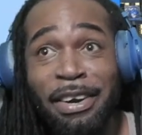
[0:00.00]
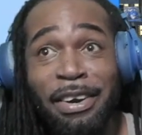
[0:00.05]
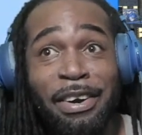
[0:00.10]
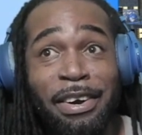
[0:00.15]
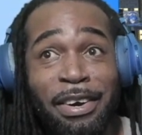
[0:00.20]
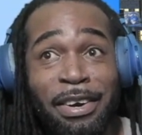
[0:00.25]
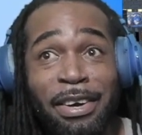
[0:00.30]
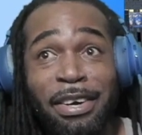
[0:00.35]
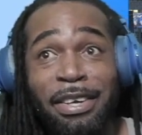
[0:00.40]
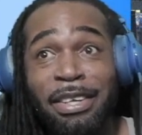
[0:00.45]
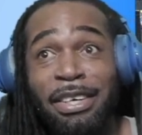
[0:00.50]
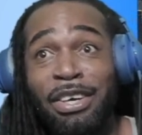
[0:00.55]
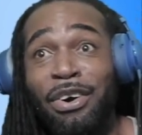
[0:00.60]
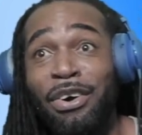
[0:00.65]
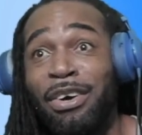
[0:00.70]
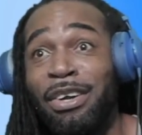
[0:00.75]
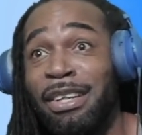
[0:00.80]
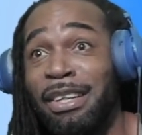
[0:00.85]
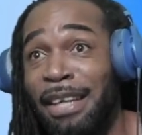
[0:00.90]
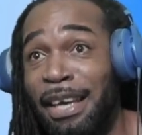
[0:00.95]
early
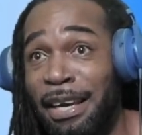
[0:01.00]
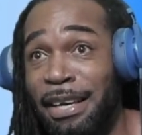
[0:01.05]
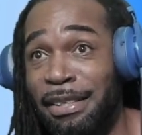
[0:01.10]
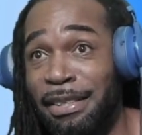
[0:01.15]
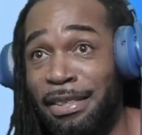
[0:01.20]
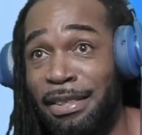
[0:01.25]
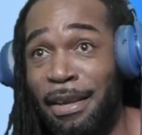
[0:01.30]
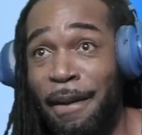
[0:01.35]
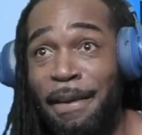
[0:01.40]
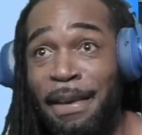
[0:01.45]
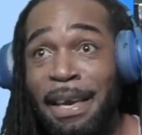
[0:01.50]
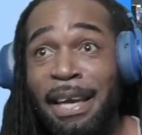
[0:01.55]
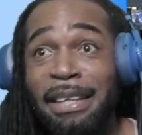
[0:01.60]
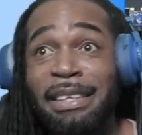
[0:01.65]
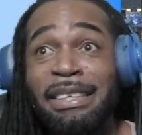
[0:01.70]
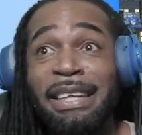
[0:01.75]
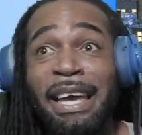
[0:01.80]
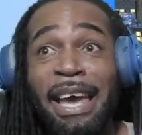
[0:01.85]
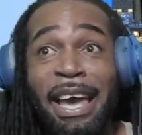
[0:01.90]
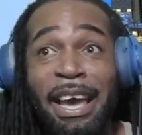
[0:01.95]
or late, get
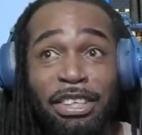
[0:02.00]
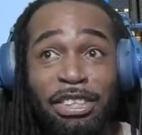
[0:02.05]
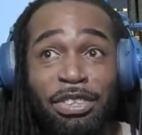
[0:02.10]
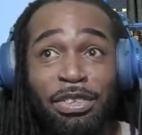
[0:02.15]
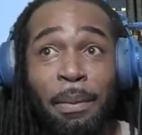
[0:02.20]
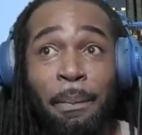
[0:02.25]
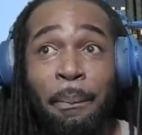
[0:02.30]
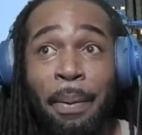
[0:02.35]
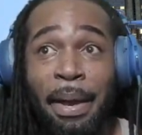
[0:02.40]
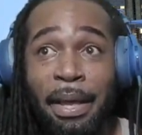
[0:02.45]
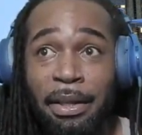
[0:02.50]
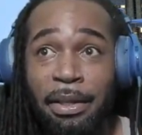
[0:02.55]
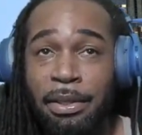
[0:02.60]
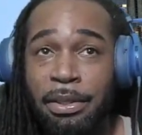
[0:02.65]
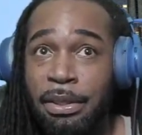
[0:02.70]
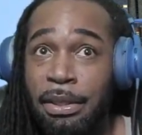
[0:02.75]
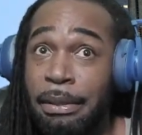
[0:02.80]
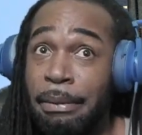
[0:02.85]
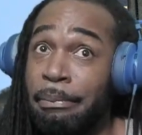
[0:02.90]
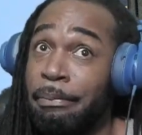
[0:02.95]
an extra penalty.